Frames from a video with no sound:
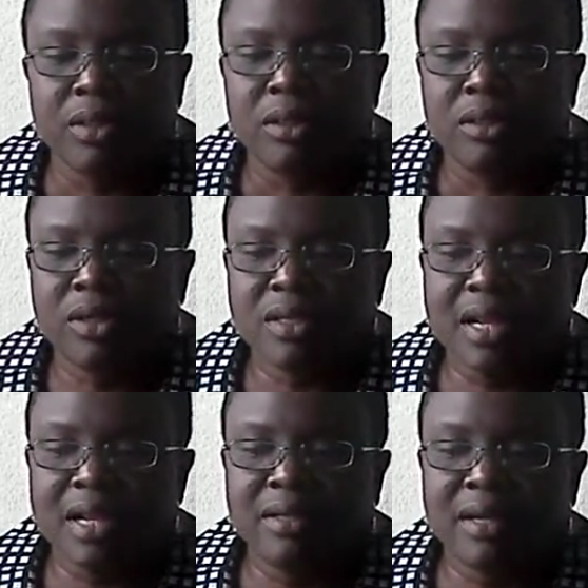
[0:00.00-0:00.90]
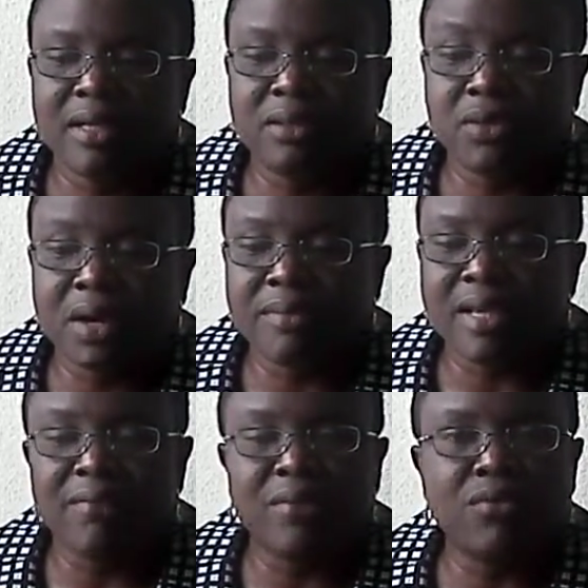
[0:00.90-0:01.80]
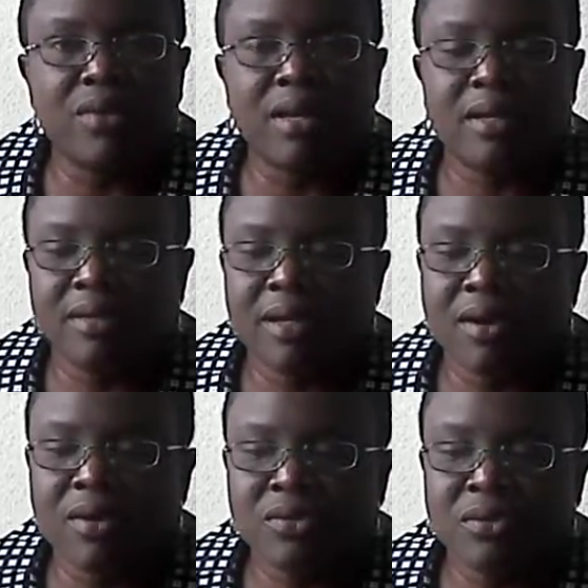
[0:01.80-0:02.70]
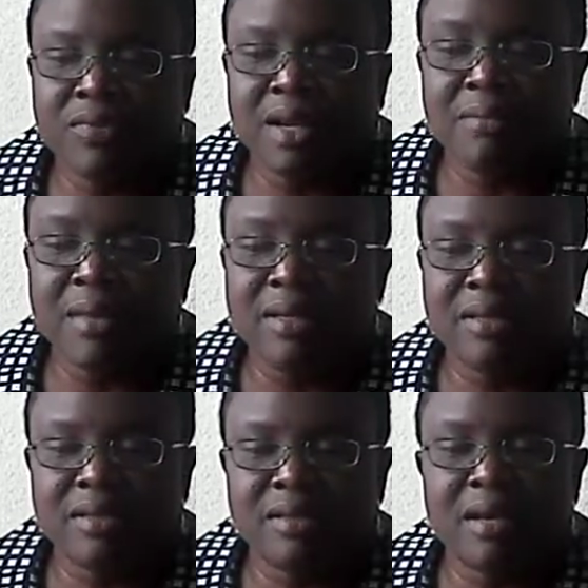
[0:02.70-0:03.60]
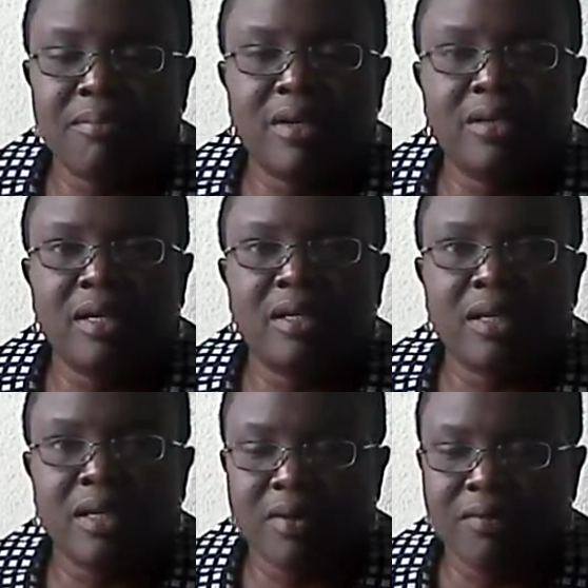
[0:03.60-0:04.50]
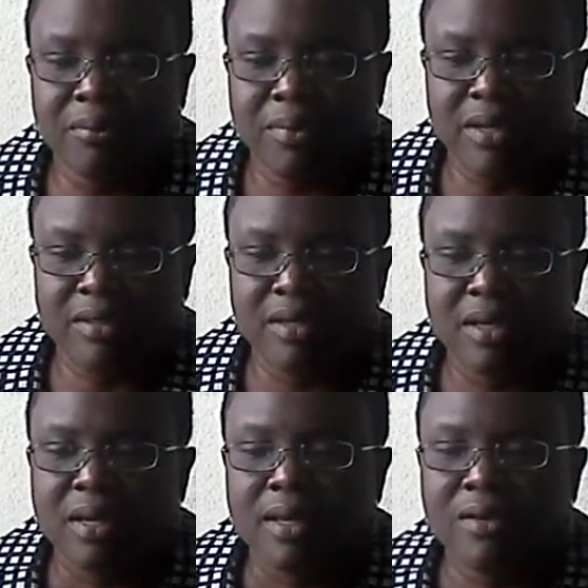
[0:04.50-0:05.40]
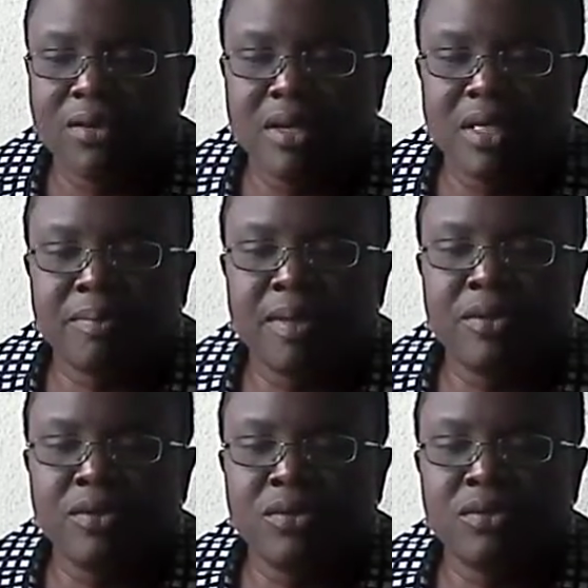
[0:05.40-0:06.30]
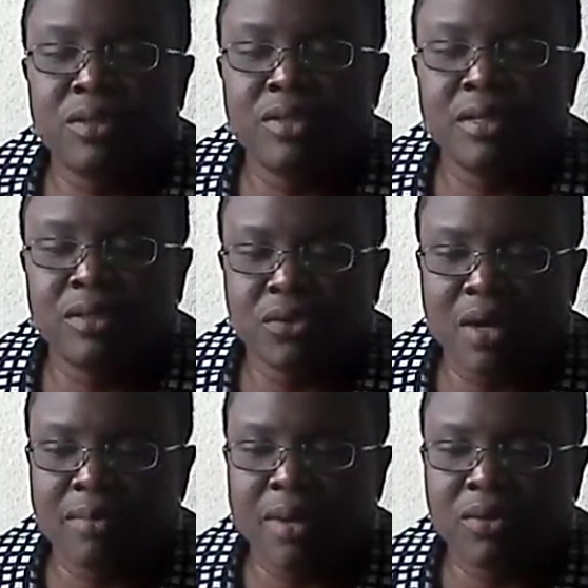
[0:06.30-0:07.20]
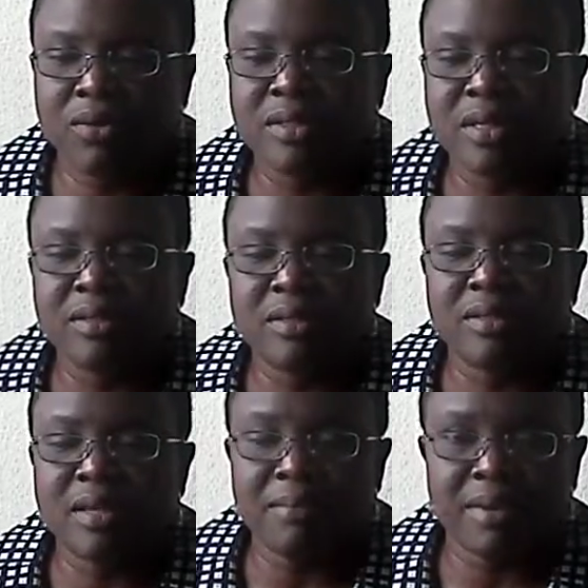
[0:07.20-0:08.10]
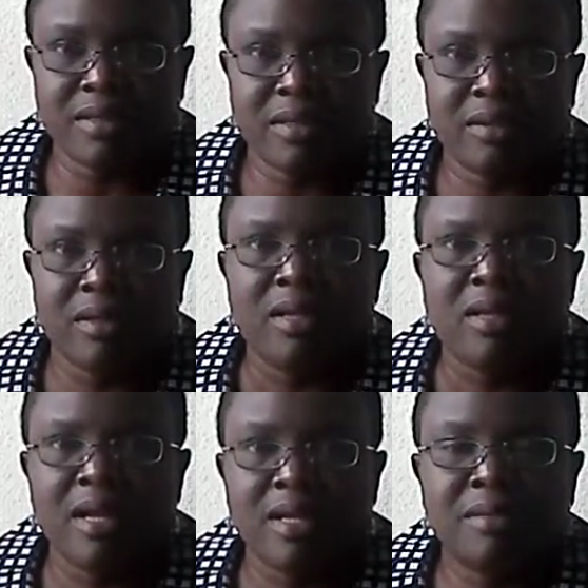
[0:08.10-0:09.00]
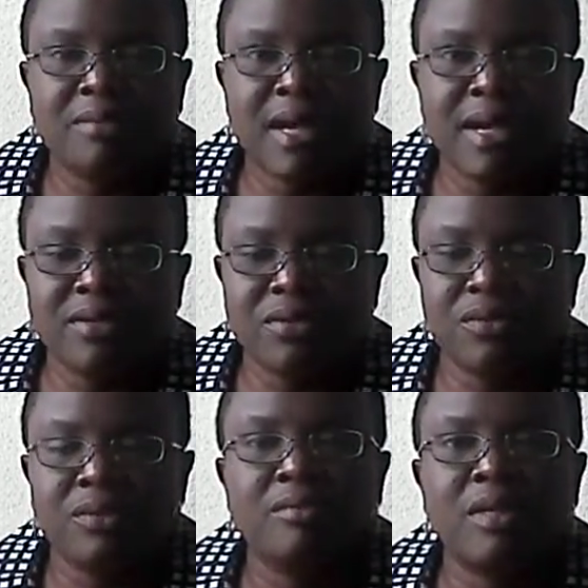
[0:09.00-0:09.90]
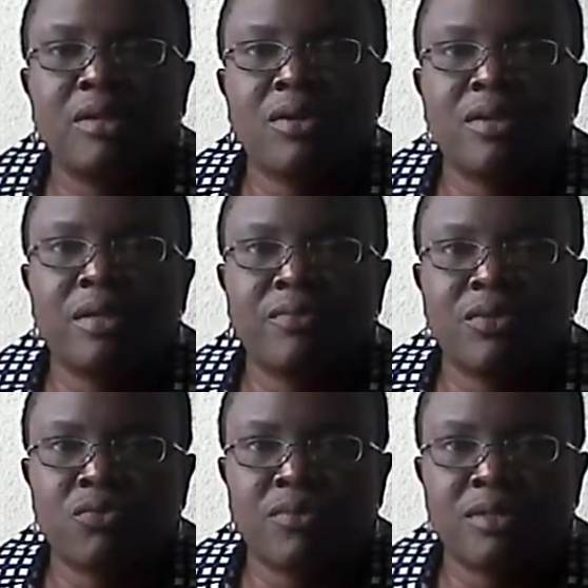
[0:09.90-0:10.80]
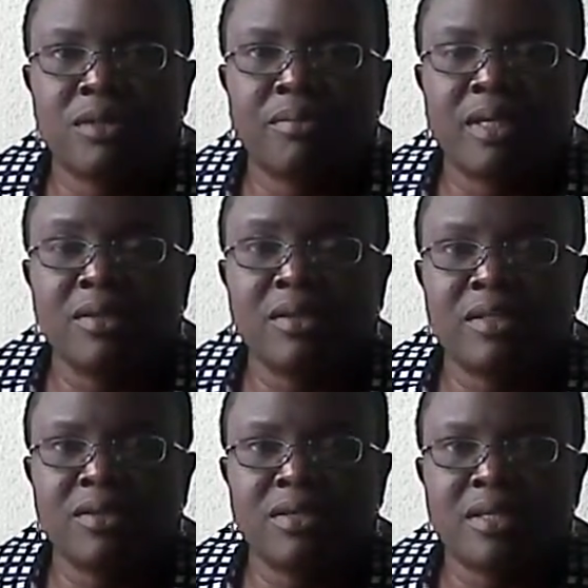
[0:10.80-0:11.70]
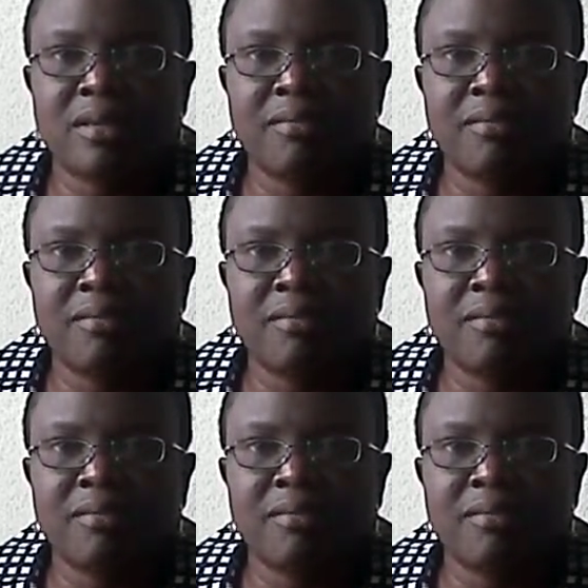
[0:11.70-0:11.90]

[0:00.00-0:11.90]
Just like there are Joabs everywhere, there are also very many sincere brethren in every place. The Holy Spirit knows who is a Joab and who is a sincere person. Let him guide you. May the Lord give us wisdom. In Jesus' name.